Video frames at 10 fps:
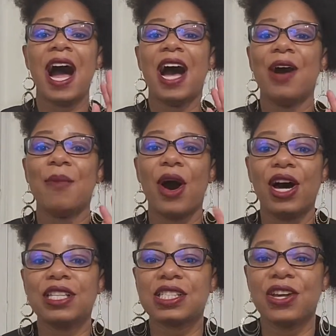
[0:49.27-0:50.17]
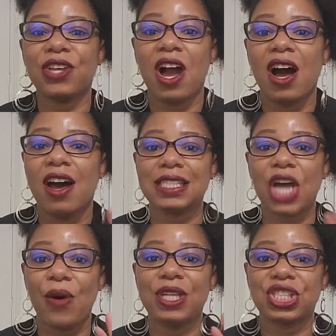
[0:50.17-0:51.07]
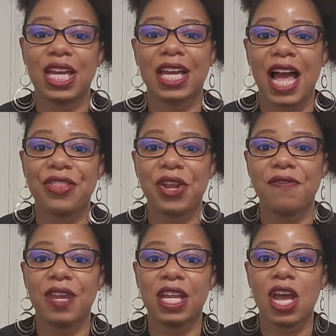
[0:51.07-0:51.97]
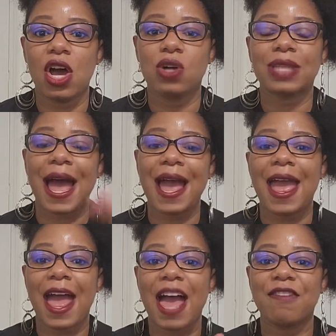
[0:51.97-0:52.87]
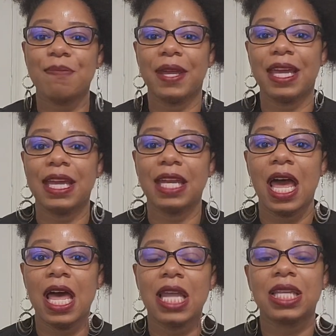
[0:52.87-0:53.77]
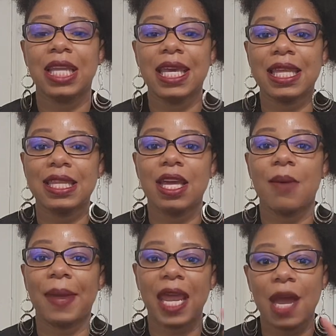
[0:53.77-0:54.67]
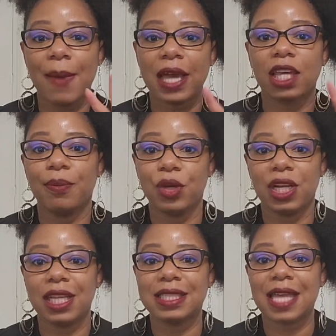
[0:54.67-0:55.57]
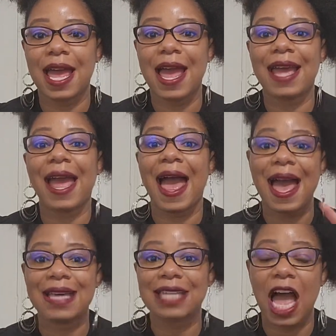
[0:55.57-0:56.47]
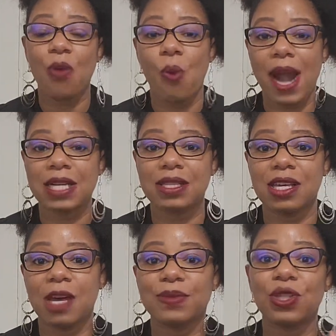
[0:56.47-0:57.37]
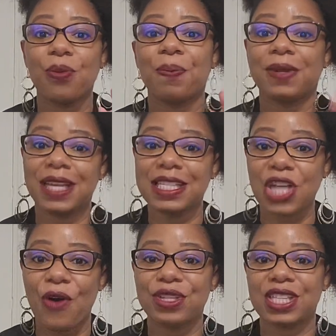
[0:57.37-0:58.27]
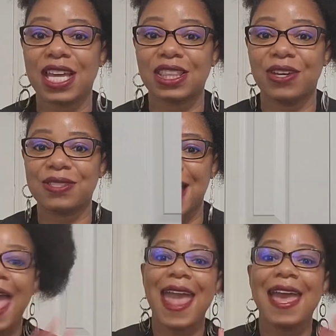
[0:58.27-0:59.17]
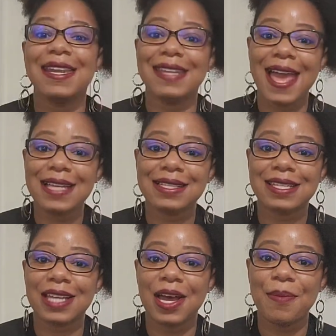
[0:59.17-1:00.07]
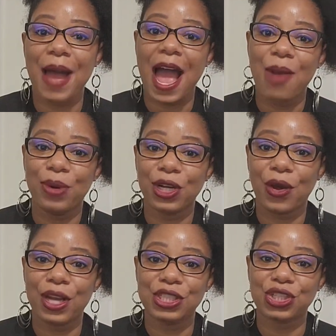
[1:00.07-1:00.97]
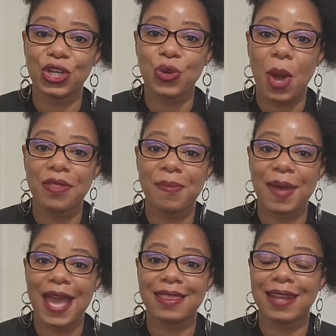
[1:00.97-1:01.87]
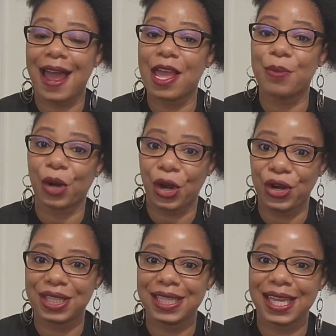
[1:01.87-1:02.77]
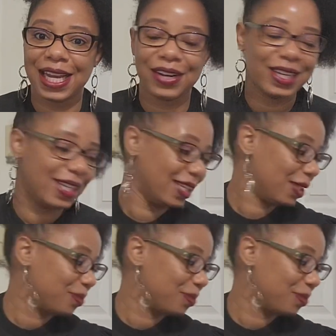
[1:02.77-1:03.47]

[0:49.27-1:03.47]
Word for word: Um, also, y'all, go and check out their videos. I have been linking them in my community tag as I watch them, so please go and check those out. And next up, I want to go ahead and show you all the bag that I am currently carrying.